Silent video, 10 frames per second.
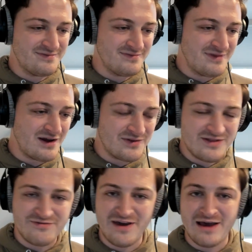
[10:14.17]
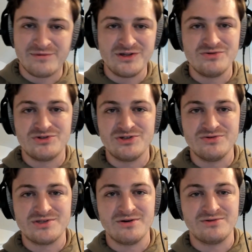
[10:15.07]
not only the family you
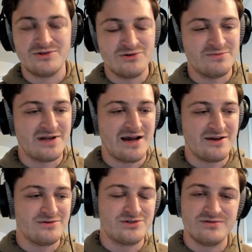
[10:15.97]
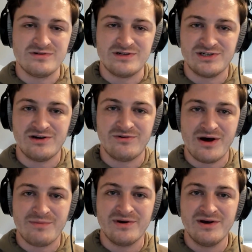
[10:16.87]
choose, though, too, but how you choose to show
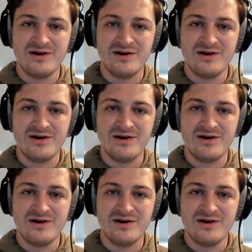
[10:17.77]
up